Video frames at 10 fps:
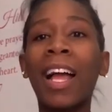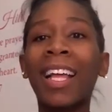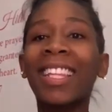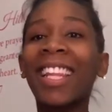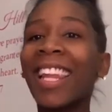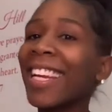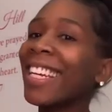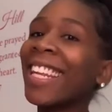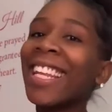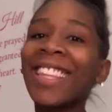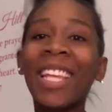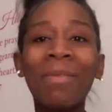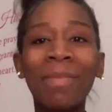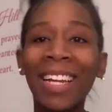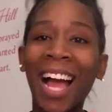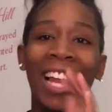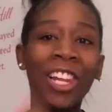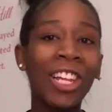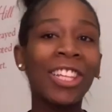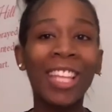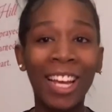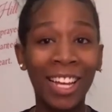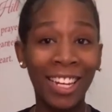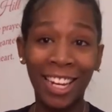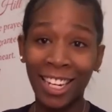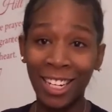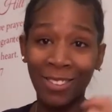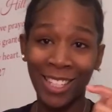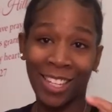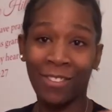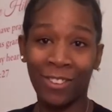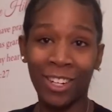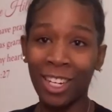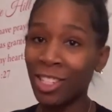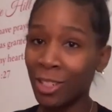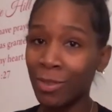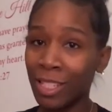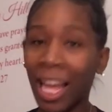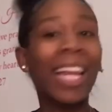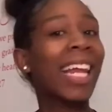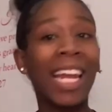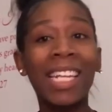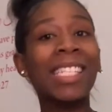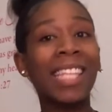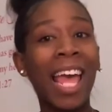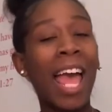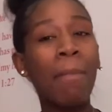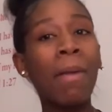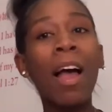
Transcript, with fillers: the lady looked at me. I looked at her. The lady that was at the front desk, she was like, it's time.